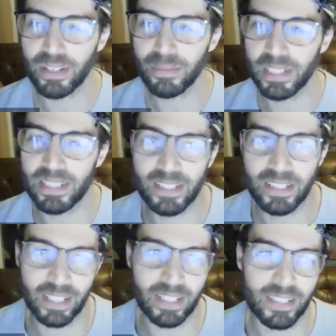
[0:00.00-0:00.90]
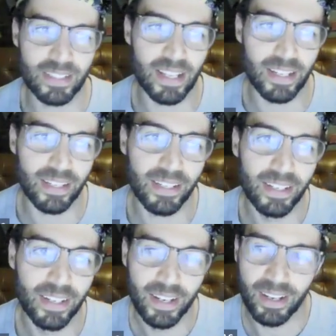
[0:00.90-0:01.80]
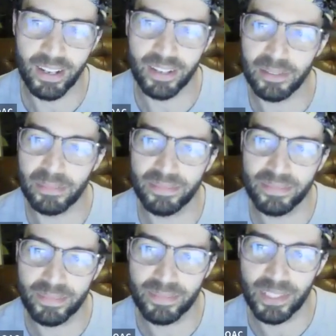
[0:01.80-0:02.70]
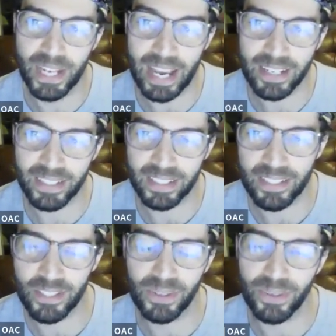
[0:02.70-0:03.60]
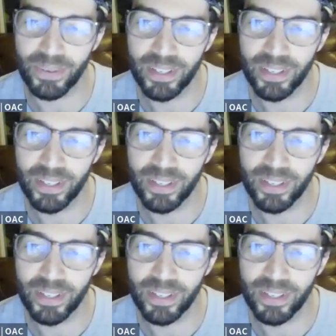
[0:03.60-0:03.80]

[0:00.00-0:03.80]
that PSTA is then um, enacting. So,